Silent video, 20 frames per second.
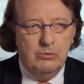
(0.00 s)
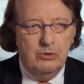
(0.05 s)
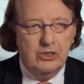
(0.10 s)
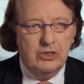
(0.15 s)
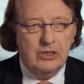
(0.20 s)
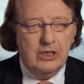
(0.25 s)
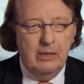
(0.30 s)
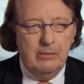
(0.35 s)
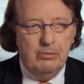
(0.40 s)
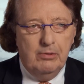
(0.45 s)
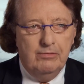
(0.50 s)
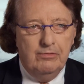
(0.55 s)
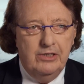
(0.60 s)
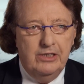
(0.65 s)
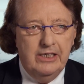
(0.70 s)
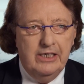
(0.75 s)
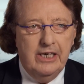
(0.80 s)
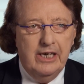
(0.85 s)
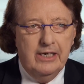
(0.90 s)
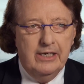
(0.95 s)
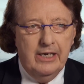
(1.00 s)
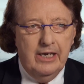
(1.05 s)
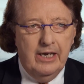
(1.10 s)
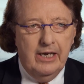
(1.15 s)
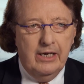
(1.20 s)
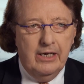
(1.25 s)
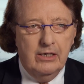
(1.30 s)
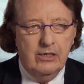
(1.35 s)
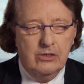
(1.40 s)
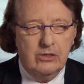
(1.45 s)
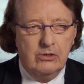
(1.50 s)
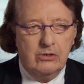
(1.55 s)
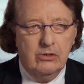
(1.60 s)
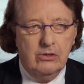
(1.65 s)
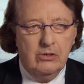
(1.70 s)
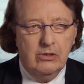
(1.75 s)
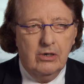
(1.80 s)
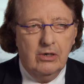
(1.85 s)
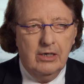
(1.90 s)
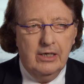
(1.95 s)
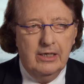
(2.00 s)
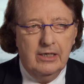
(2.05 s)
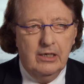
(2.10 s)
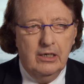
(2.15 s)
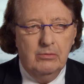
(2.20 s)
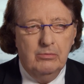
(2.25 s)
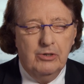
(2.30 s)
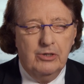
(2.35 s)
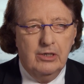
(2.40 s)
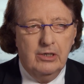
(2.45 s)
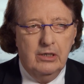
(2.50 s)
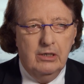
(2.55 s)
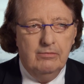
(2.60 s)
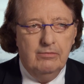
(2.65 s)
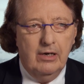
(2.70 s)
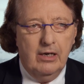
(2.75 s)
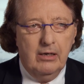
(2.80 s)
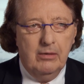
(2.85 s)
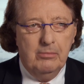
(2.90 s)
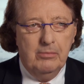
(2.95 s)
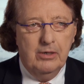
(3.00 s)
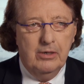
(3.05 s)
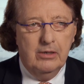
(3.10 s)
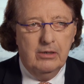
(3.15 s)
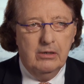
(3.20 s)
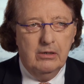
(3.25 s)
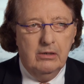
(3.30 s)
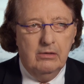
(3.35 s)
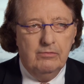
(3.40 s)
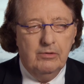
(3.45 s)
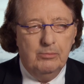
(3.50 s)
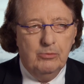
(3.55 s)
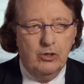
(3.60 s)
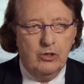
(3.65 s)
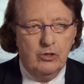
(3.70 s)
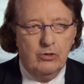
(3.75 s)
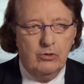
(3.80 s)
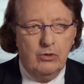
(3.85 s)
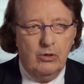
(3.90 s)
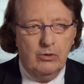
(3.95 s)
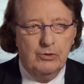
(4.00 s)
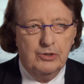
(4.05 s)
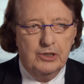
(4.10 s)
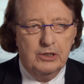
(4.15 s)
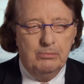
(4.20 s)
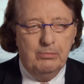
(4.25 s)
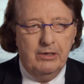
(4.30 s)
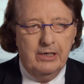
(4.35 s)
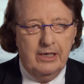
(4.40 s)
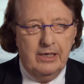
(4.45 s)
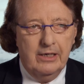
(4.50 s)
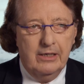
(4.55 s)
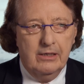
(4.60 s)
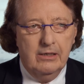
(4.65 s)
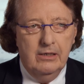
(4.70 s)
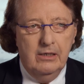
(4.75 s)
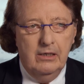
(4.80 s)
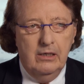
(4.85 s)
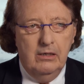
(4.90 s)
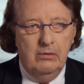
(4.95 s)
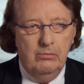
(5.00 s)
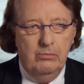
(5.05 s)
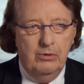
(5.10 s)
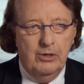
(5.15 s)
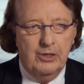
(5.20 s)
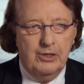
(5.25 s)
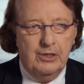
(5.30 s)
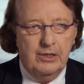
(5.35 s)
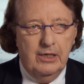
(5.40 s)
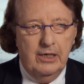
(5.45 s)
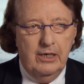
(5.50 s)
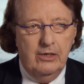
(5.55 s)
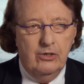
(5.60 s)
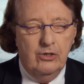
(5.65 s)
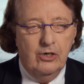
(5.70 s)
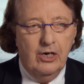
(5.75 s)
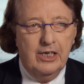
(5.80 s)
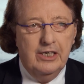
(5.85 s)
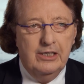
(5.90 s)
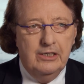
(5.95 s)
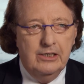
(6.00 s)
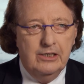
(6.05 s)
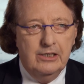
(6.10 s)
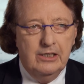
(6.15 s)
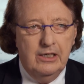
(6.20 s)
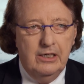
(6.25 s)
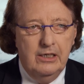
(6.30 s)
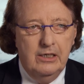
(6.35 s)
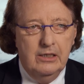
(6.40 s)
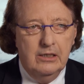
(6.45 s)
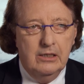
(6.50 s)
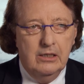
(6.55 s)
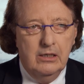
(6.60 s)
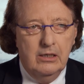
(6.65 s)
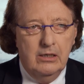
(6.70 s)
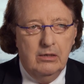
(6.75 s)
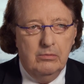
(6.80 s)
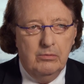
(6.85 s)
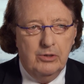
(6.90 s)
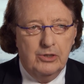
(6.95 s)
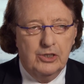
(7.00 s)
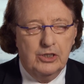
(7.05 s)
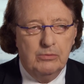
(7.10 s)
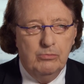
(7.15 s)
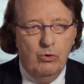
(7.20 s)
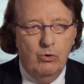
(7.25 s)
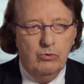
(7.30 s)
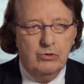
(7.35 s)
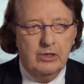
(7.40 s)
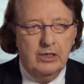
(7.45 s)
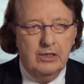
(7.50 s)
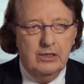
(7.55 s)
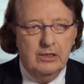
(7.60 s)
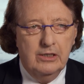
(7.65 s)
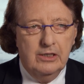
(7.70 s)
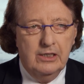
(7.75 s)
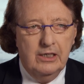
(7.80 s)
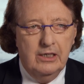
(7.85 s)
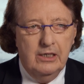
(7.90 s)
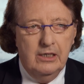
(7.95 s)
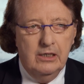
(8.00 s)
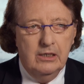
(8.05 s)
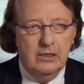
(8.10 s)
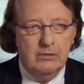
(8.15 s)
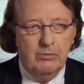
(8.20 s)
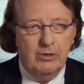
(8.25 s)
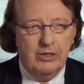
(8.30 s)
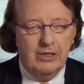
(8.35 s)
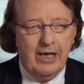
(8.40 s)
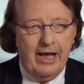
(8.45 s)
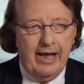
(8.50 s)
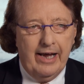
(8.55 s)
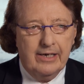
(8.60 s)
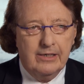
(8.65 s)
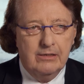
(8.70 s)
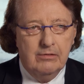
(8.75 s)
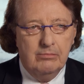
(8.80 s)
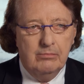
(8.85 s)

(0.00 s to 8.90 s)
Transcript: which type of DNA is correlated with the development of a monoclonal spike with early disease, with smoldering disease, with active